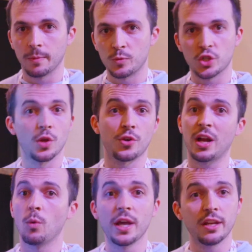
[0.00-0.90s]
So they're
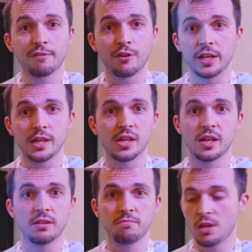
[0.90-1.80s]
not waiting for
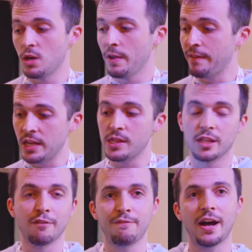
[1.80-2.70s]
anything. If
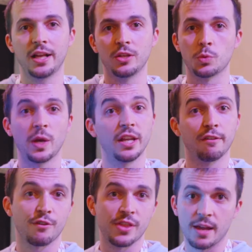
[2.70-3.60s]
anything, the file is waiting
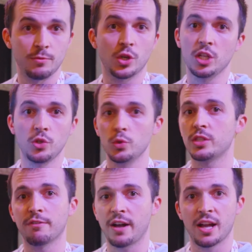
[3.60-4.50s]
for them. You can use
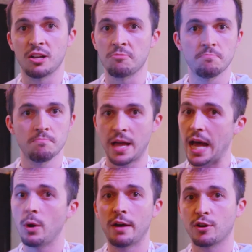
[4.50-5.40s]
the file
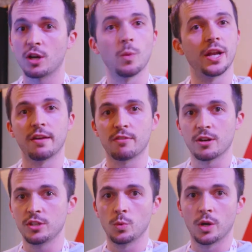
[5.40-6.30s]
however and whenever
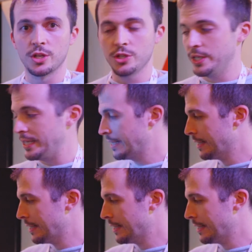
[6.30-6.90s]
you want to do it.